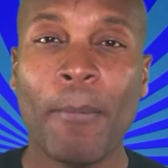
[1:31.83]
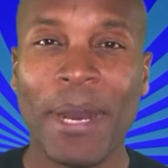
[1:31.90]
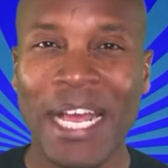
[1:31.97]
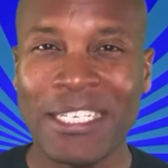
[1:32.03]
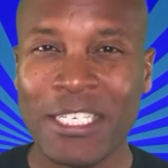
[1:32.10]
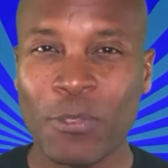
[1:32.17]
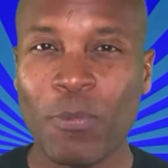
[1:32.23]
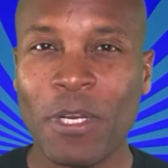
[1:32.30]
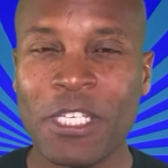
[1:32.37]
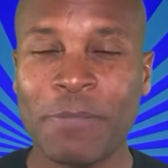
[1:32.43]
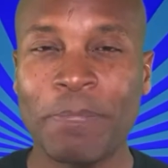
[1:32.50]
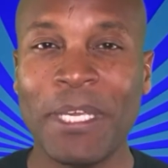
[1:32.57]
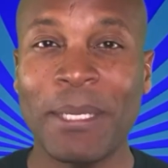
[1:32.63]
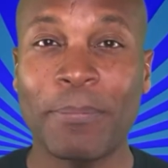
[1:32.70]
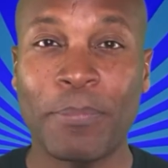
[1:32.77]
but I just want to
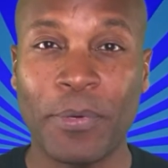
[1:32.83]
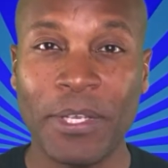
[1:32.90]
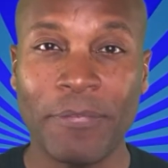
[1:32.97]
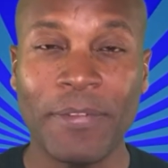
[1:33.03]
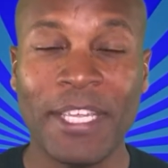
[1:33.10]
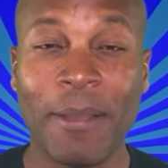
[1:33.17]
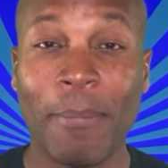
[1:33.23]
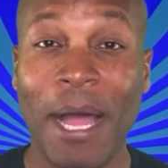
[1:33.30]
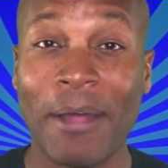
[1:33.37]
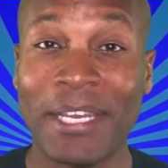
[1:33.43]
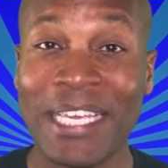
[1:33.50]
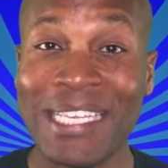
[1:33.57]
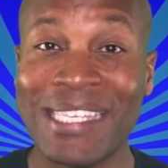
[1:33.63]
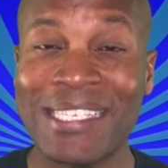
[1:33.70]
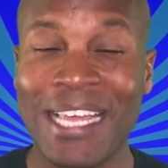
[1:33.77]
speak briefly
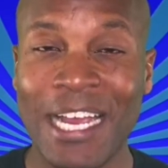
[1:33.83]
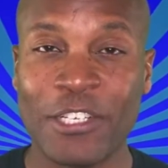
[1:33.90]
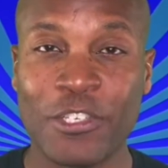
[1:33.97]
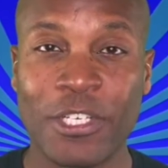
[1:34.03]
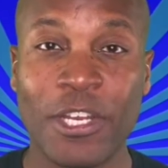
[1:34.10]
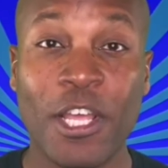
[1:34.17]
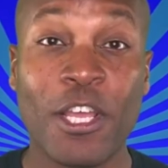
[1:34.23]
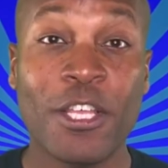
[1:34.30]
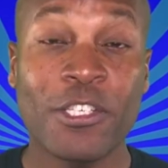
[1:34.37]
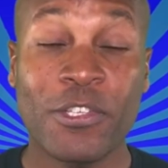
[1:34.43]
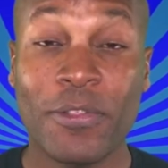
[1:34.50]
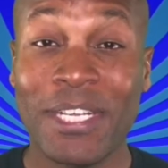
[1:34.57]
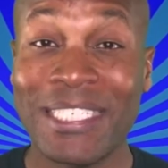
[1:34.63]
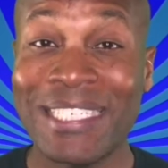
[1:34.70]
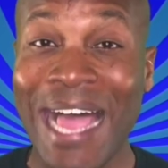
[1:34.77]
about each section.
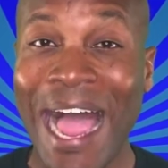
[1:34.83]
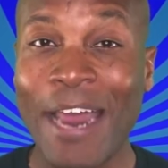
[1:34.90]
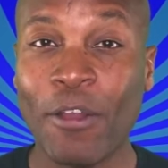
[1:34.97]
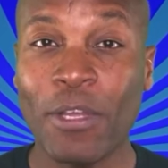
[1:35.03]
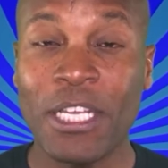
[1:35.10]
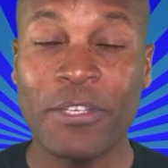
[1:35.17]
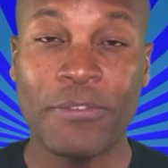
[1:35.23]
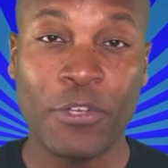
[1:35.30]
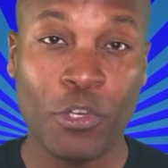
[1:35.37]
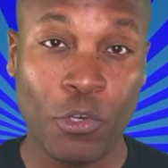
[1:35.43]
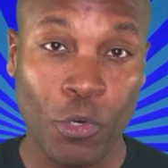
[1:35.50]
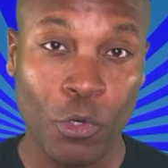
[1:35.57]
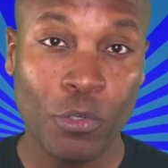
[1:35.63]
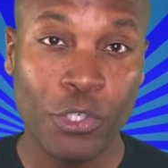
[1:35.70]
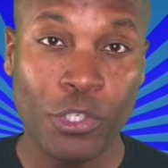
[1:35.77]
So the title is
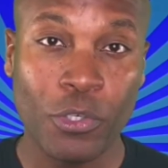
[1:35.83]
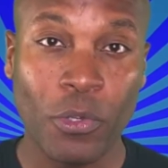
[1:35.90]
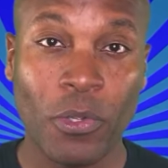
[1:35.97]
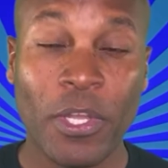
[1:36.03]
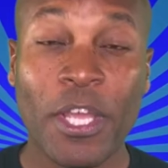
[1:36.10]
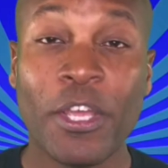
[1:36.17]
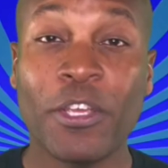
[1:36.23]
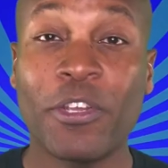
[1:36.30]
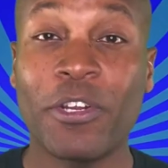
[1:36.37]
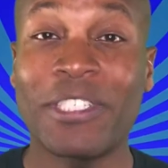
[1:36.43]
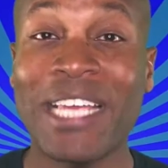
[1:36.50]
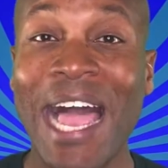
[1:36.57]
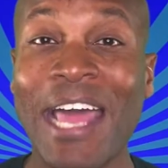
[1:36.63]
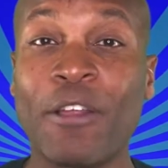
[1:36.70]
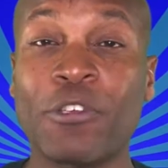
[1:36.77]
crucial. Your
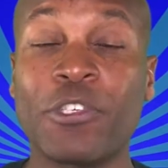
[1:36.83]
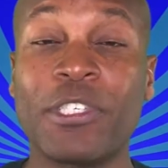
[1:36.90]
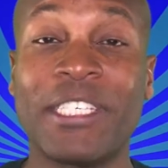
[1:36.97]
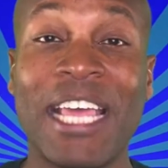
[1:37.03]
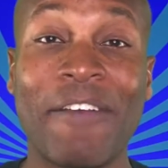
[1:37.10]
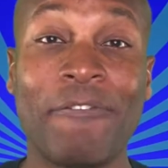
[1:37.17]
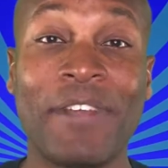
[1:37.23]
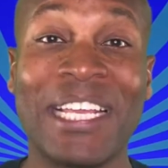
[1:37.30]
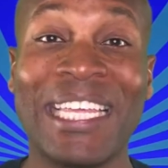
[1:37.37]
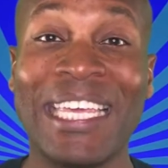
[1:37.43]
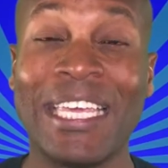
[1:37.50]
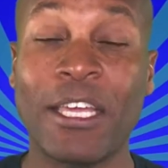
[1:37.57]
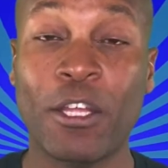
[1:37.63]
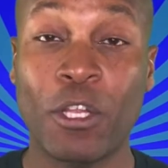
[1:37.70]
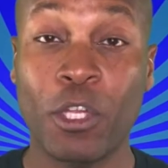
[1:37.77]
title should
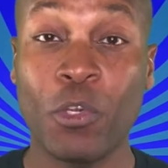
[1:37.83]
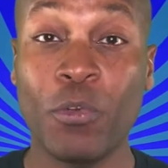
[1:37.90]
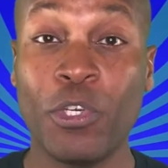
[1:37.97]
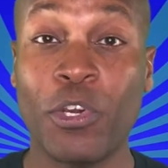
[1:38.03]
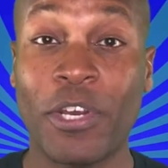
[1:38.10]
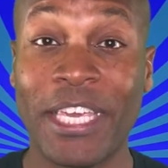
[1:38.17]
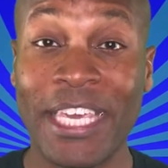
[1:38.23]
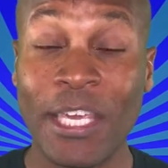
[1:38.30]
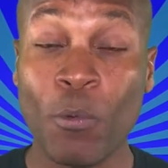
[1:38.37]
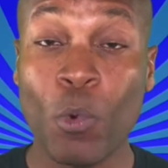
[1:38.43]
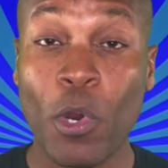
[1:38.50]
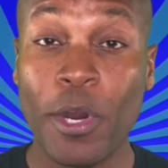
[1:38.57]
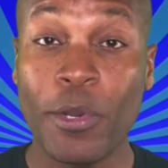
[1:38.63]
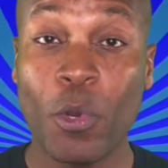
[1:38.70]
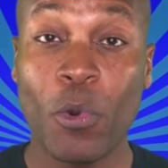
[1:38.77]
definitely include your
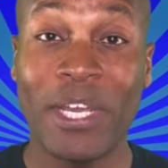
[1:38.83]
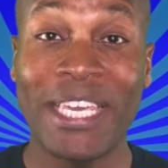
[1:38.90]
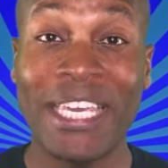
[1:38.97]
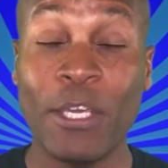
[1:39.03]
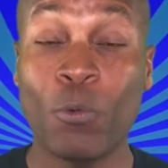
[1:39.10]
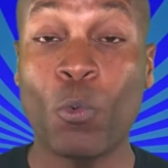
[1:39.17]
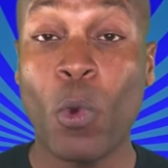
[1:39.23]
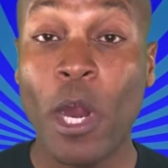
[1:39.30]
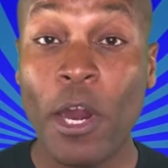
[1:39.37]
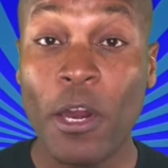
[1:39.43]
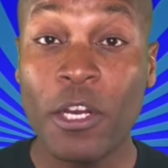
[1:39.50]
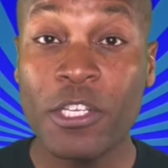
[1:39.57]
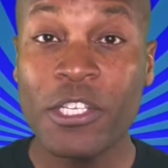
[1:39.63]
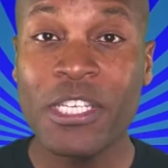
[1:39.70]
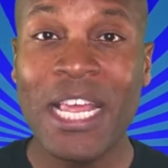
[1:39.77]
keyword or
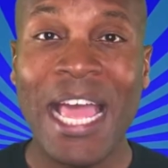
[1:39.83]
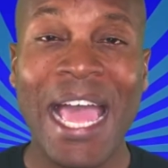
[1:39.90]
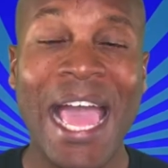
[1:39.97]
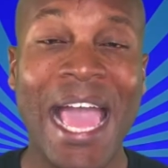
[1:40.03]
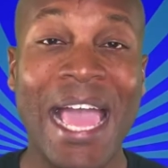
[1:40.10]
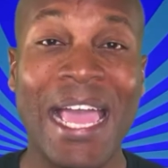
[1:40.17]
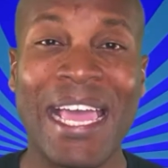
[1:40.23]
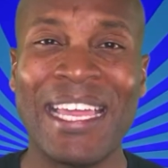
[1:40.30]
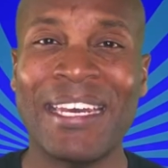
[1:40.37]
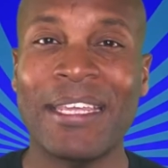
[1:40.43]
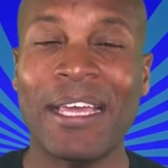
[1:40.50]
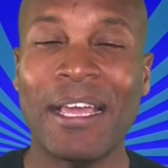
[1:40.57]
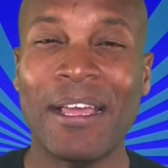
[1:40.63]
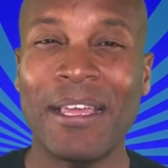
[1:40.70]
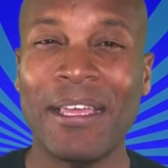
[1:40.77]
keywords, and